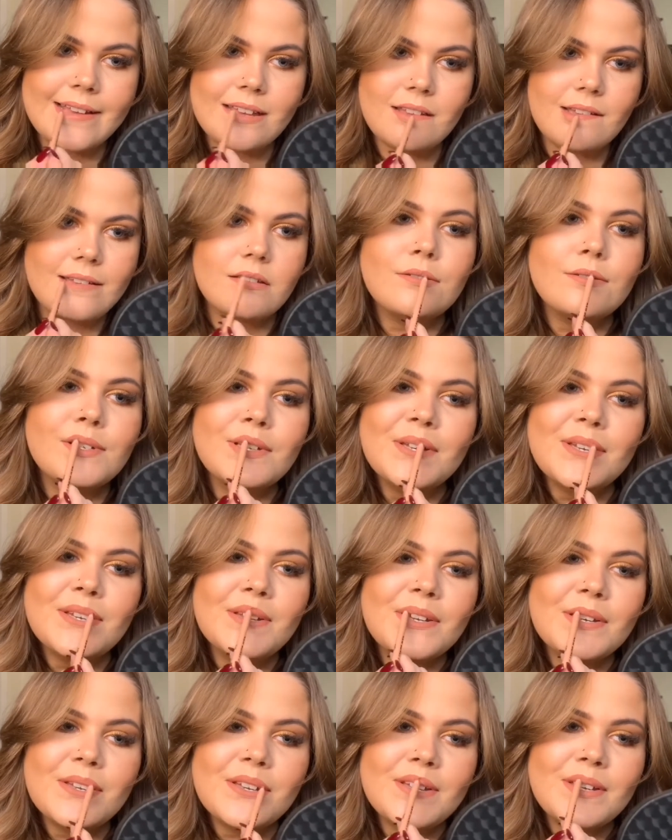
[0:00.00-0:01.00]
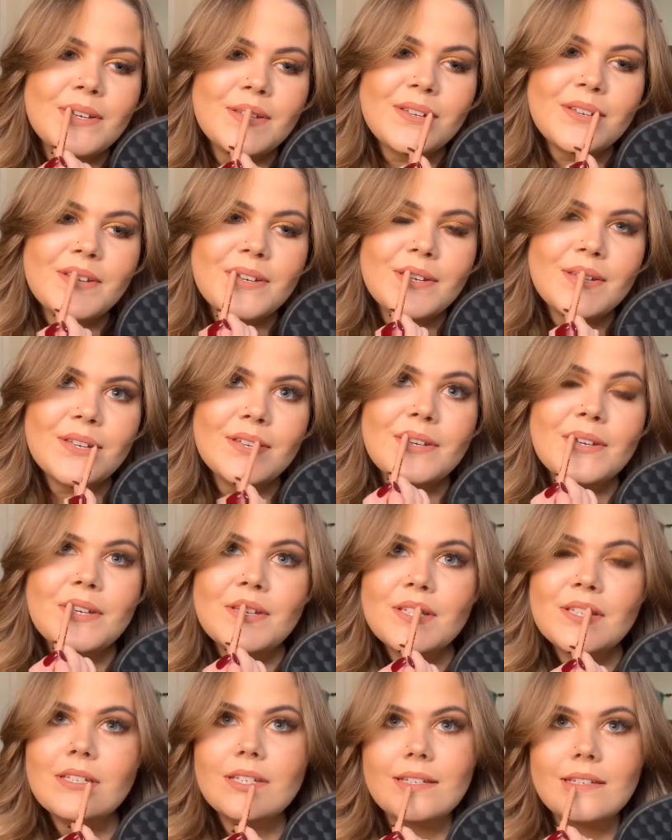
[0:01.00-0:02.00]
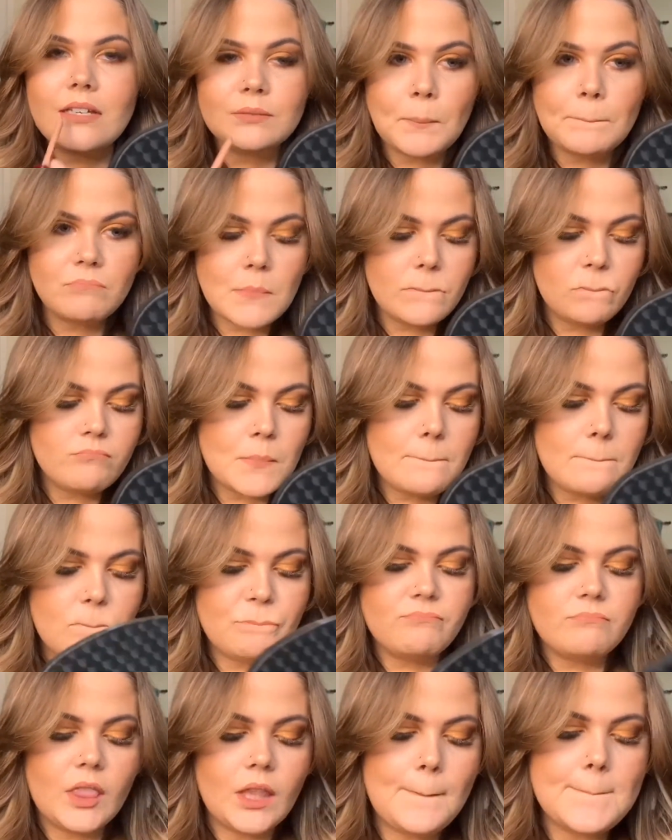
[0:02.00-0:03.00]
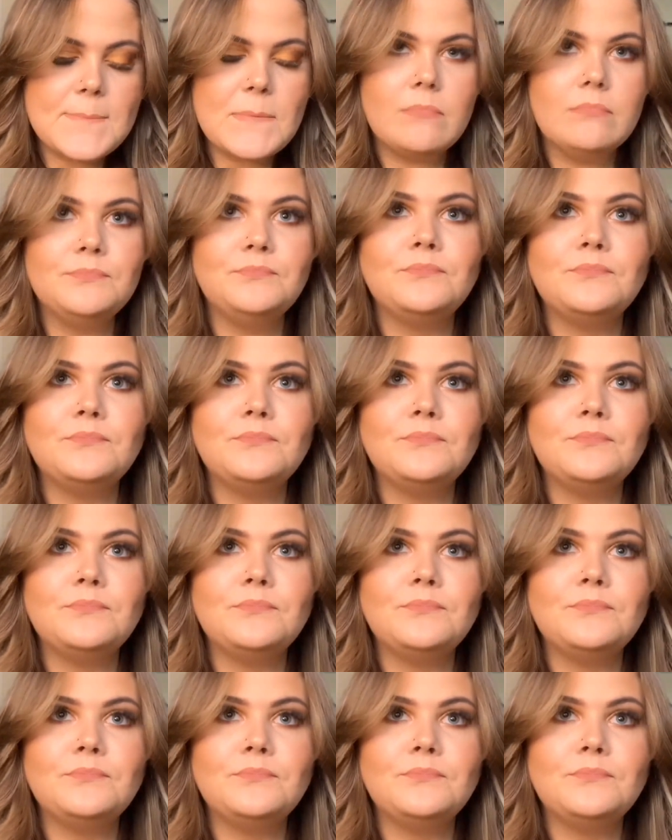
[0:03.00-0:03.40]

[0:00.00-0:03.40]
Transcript: And for a middle pop on the lips, I'm going to take the